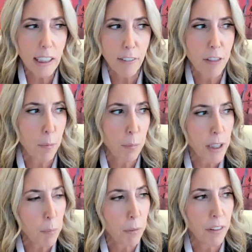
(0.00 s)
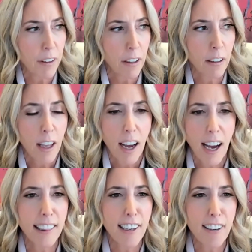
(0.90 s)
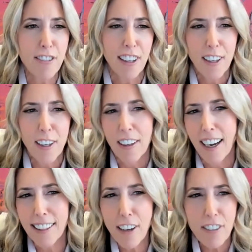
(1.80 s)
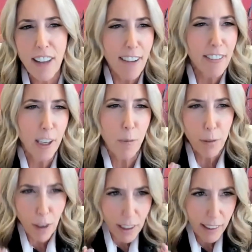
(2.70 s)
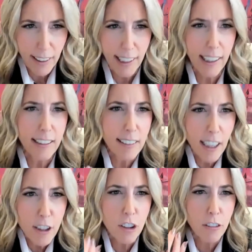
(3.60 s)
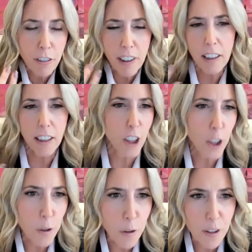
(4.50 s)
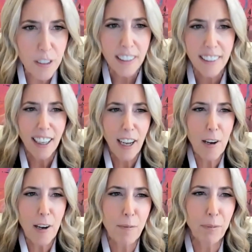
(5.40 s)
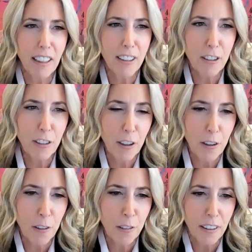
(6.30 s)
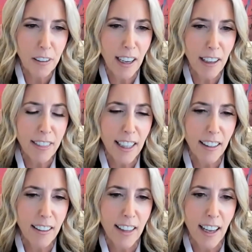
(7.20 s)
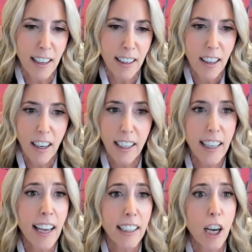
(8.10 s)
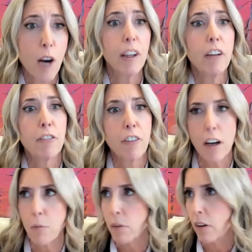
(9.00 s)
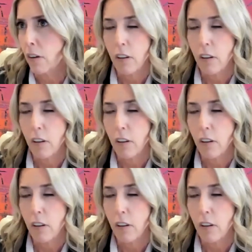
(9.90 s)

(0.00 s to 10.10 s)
loved the people there. I loved having a product that I could touch and feel and use. And so I think that, again, coming from,